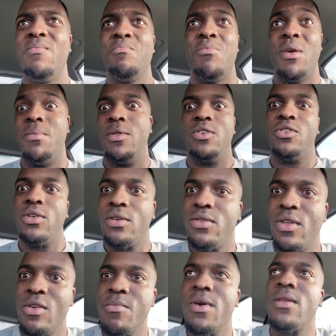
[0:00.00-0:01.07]
maybe the
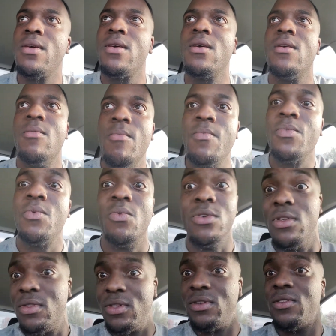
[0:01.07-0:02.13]
60th minute,
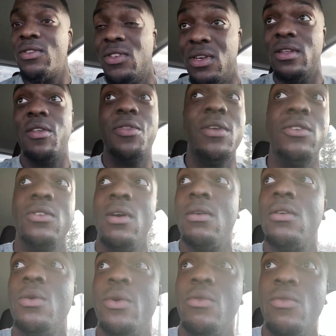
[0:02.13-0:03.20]
when you see that things
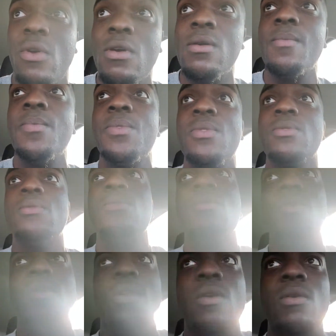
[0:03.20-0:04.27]
aren't going wrong,
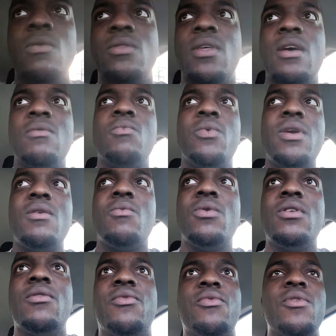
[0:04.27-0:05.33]
you know, then we
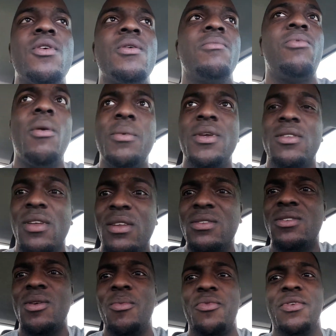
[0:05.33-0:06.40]
would have probably done
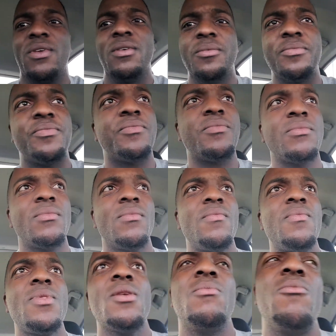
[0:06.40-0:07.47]
something.
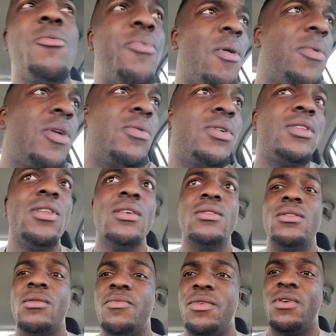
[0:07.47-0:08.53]
We probably would have done
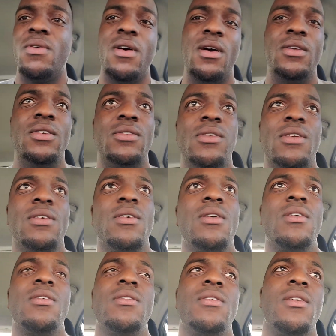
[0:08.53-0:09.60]
something, quite honestly.
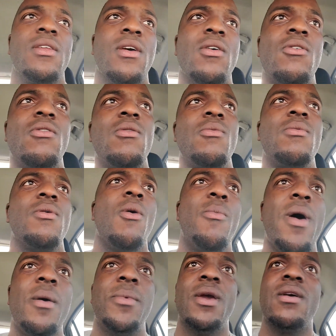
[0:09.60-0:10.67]
You know,
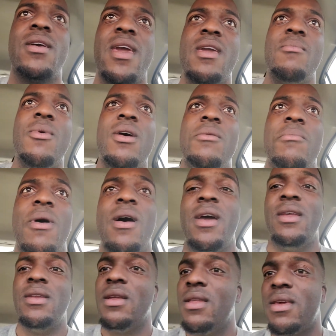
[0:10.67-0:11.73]
Aubameyang came on,
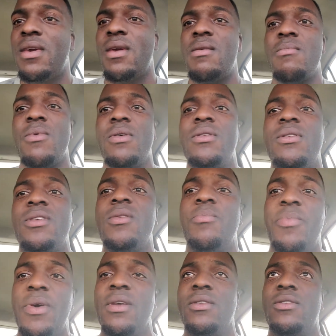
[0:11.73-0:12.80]
Martinelli came on,
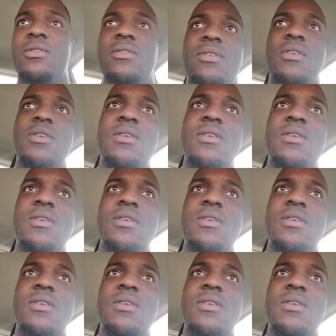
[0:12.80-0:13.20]
did bits.